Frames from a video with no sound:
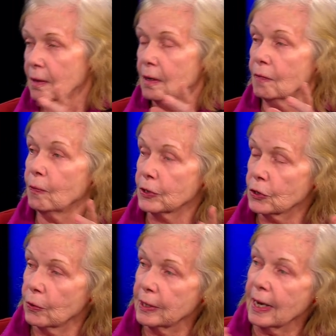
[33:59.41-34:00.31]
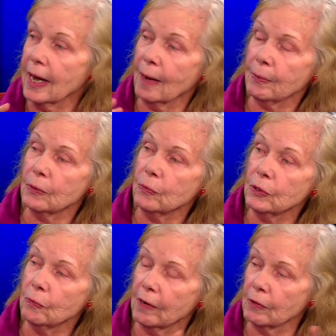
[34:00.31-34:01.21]
of what's going to happen with
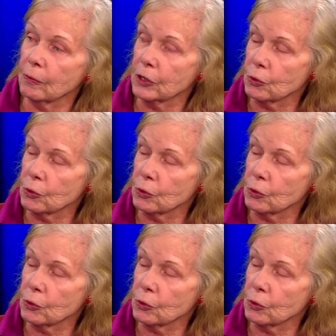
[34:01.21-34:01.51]
every which